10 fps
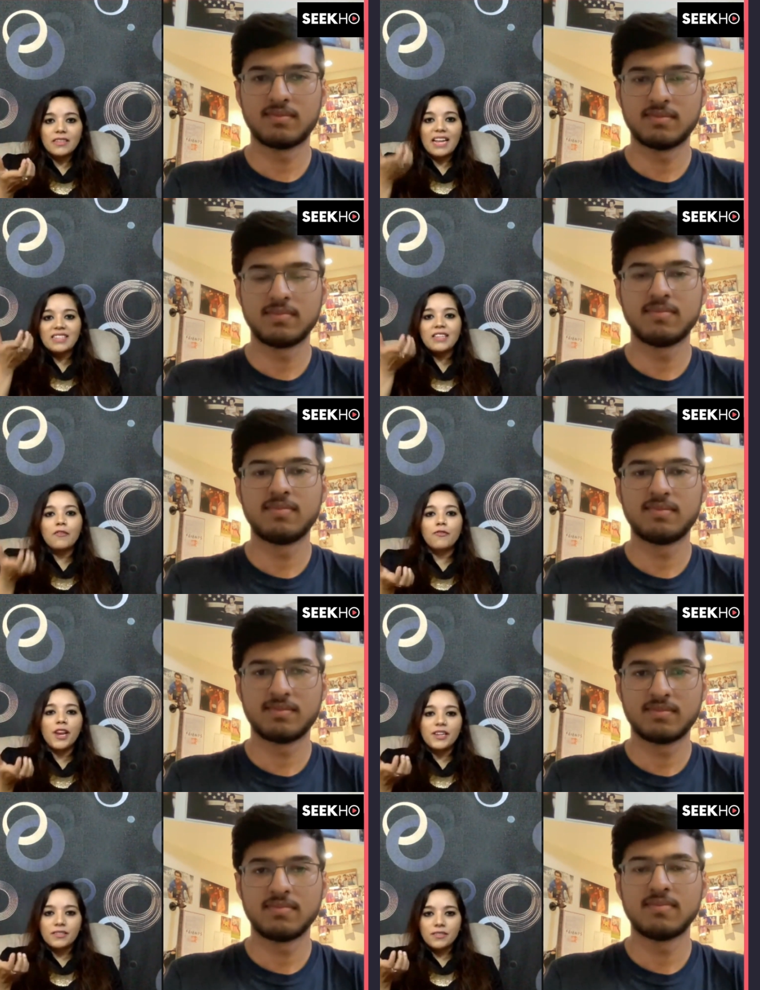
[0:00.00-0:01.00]
Speaker 1: That's their
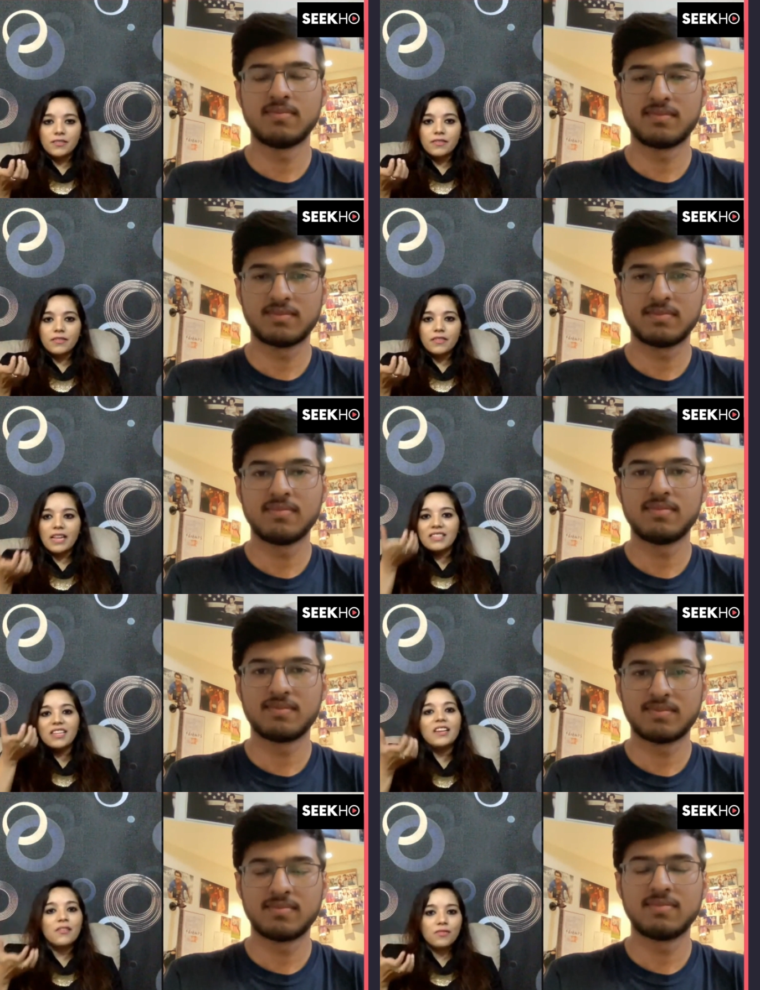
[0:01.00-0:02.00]
friend.
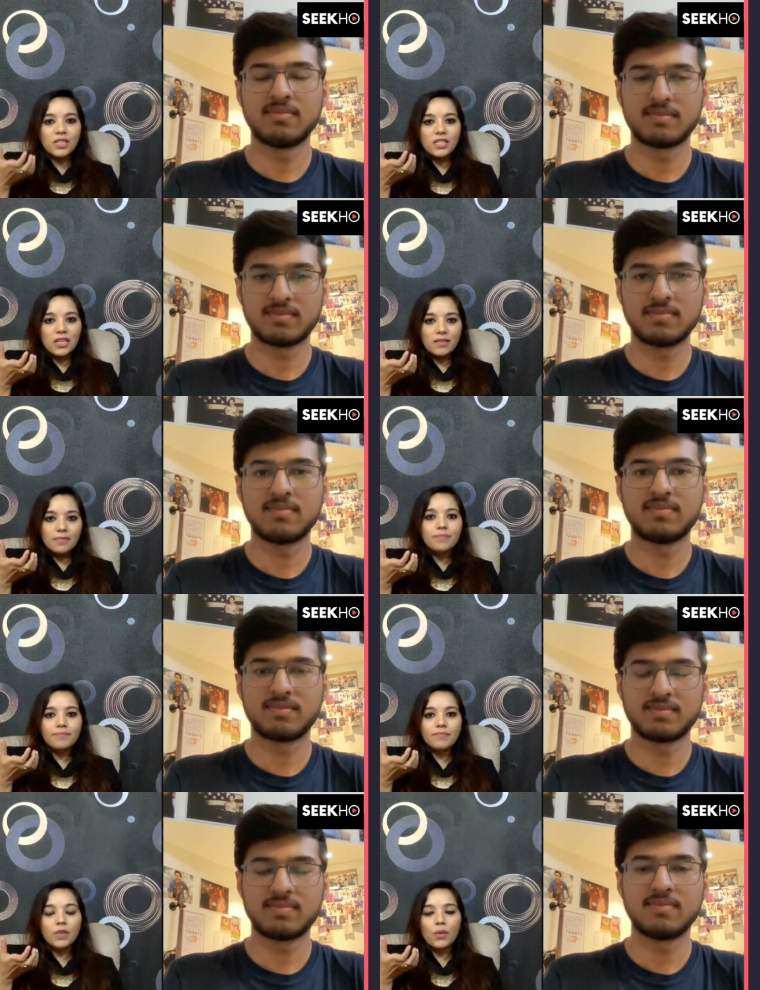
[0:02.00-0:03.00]
That's their everything.
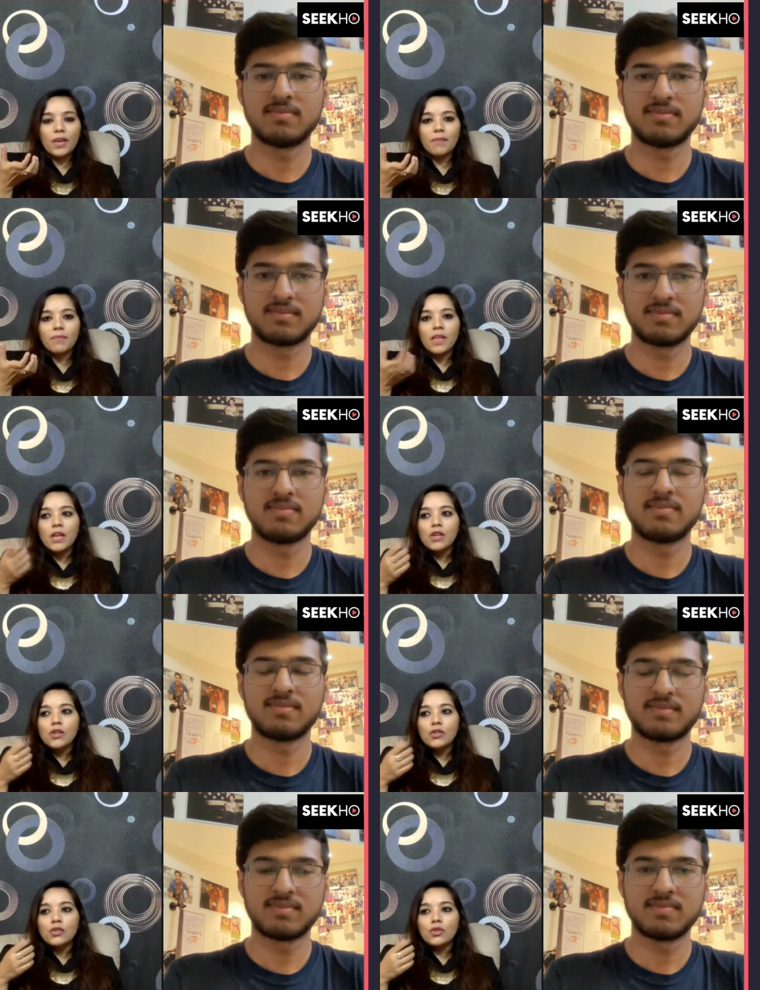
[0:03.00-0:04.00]
Okay.
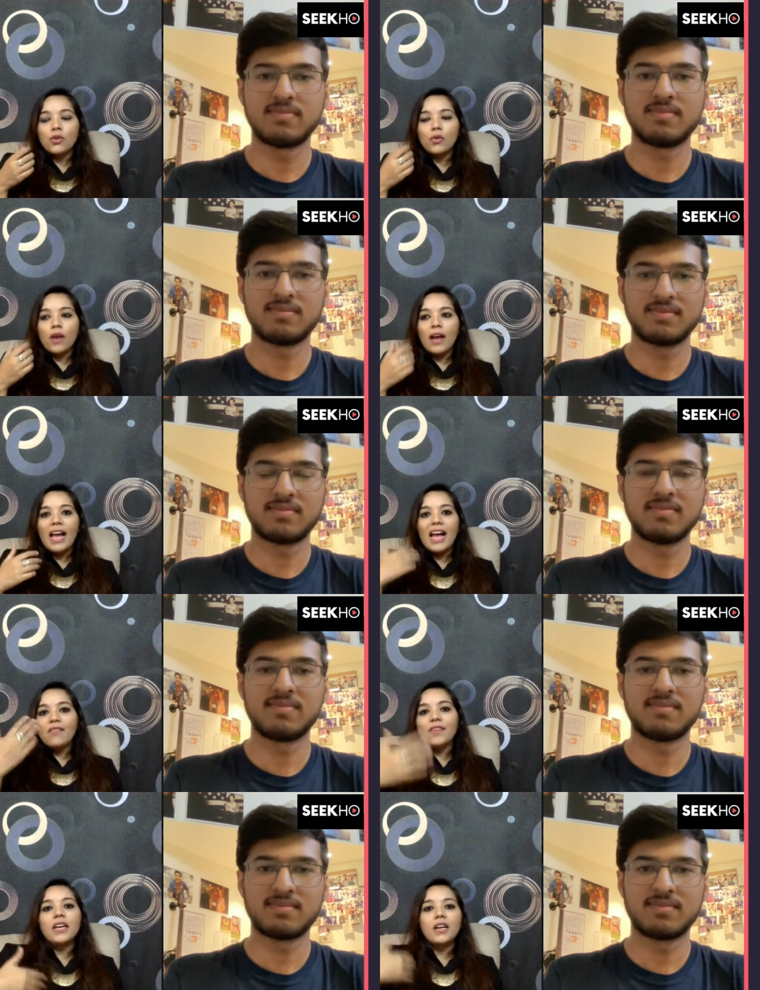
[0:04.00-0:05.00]
So
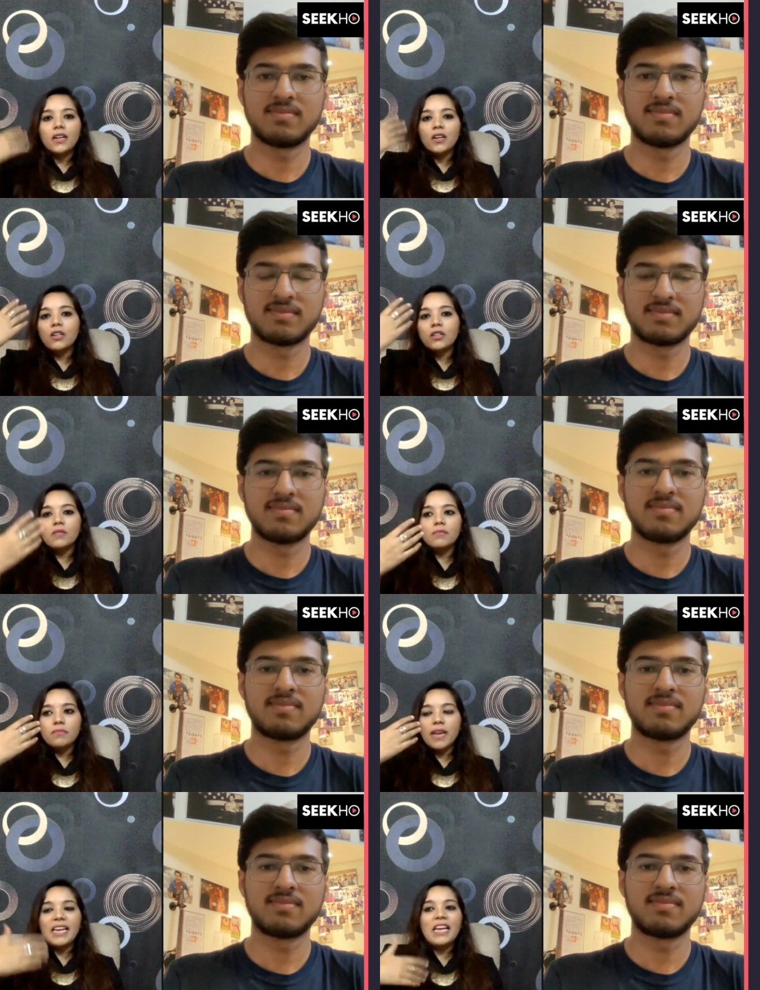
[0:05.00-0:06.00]
having um,
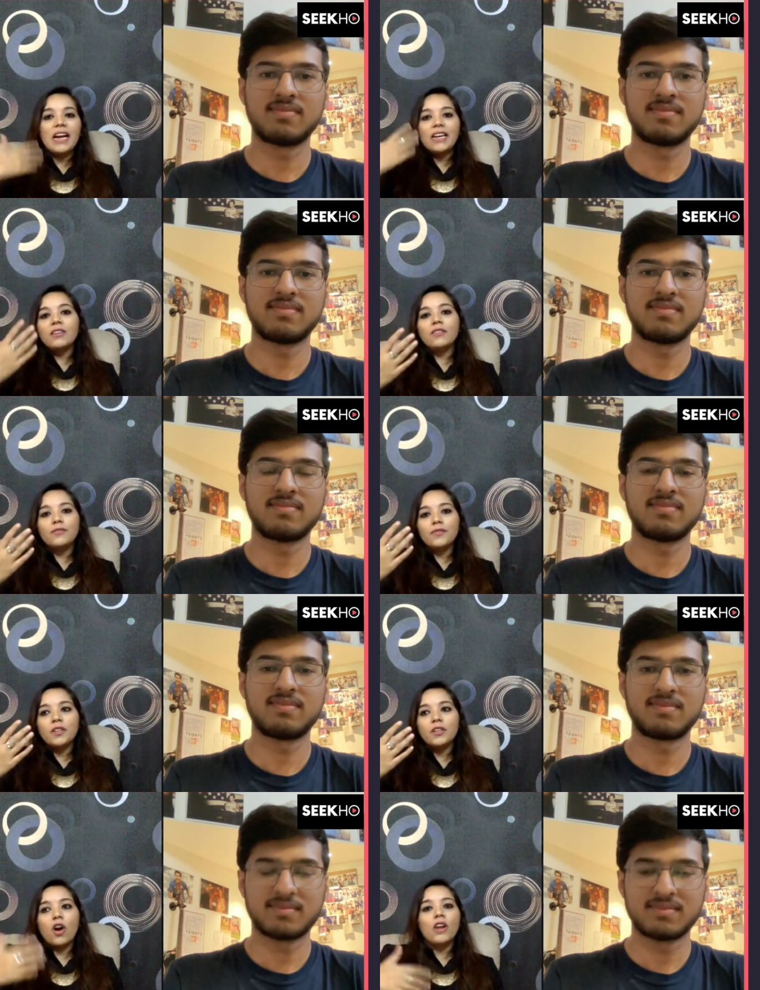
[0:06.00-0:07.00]
any kind of
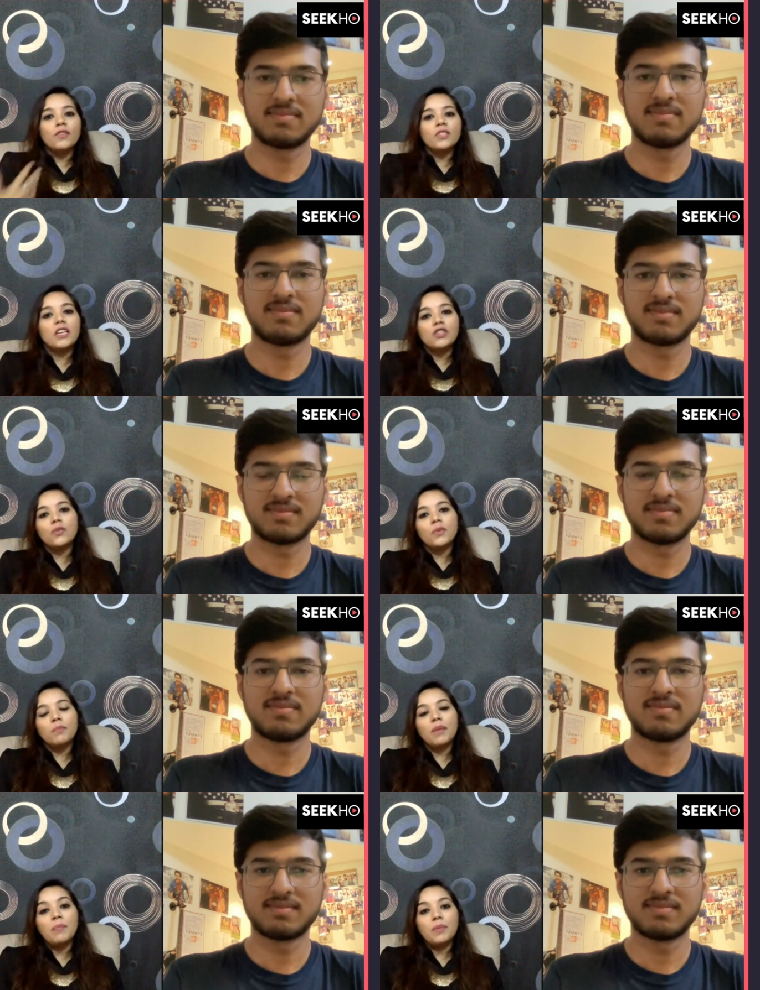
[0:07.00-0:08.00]
uh, conversation
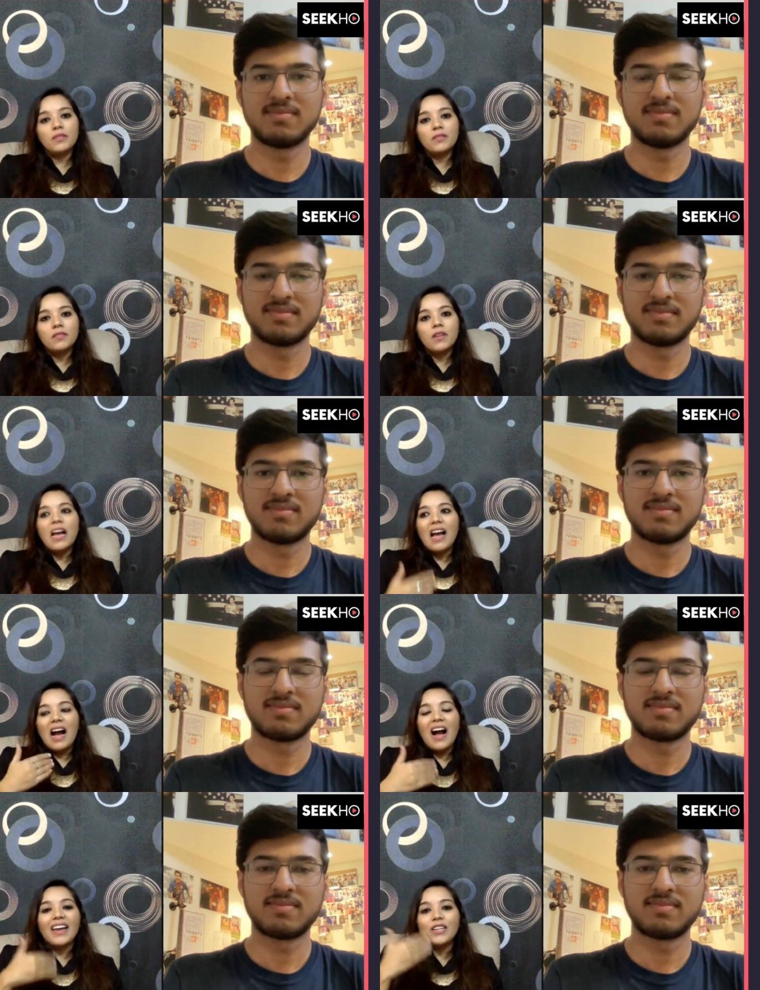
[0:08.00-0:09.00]
with people,
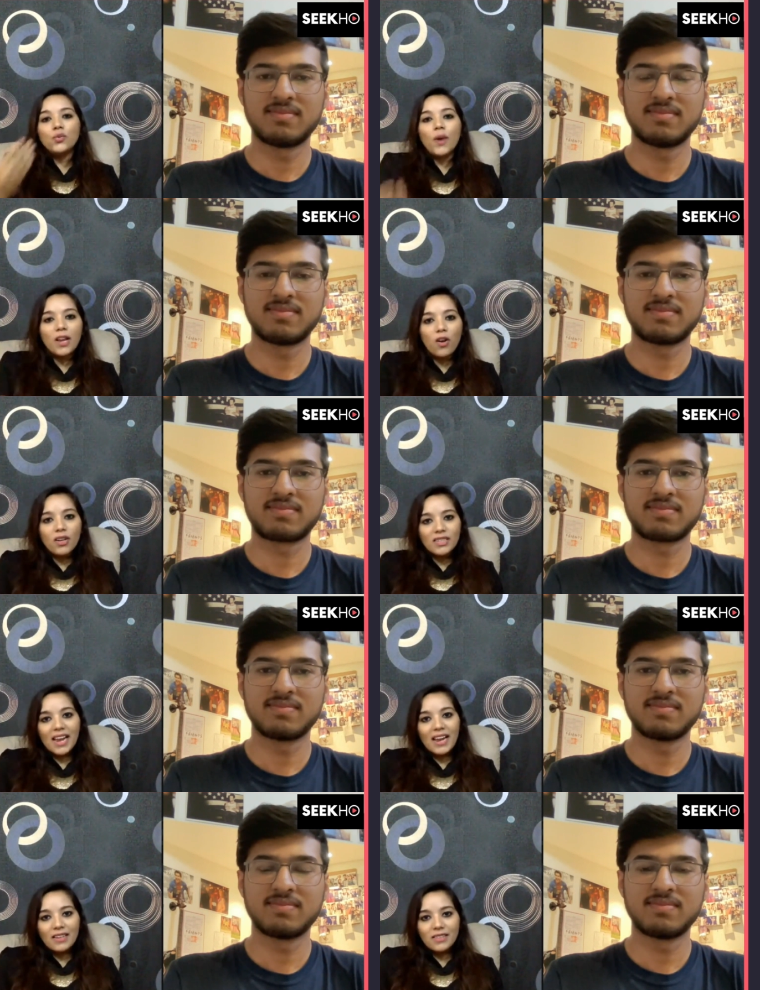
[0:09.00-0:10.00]
eye to eye
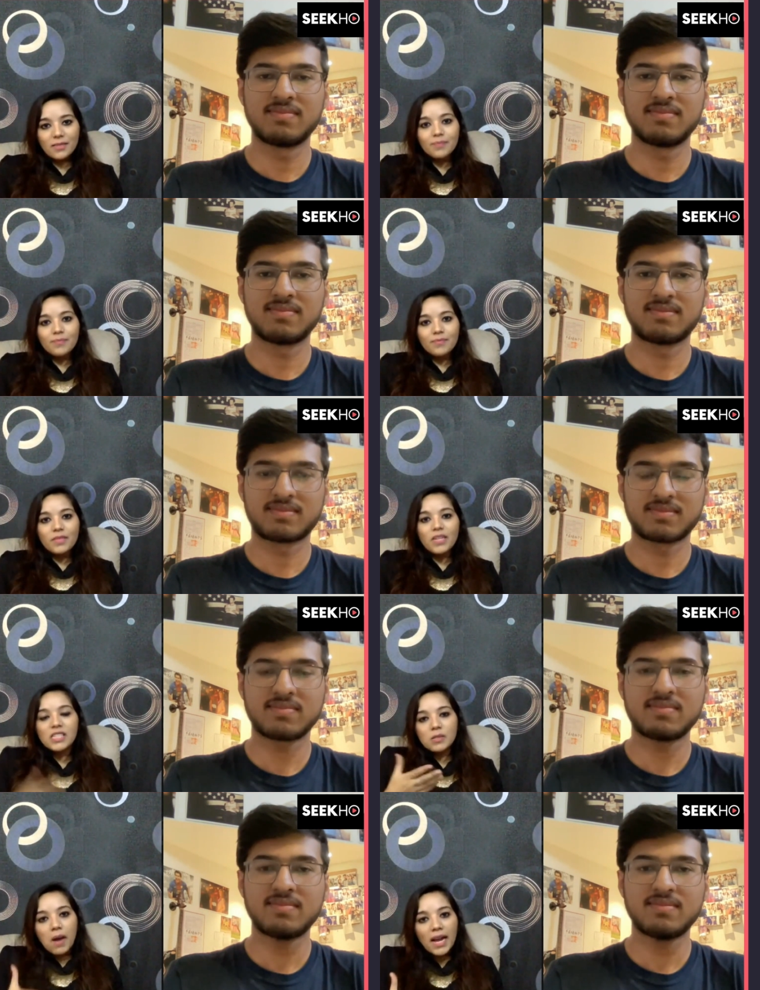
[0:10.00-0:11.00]
contact, a
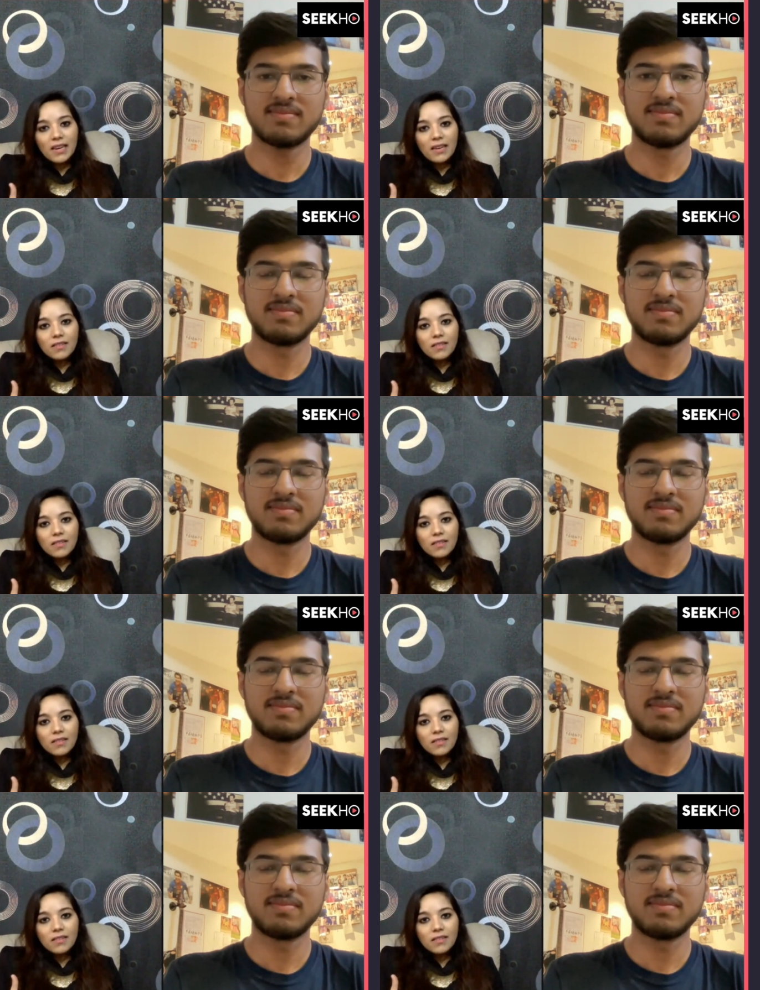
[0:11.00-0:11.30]
smile,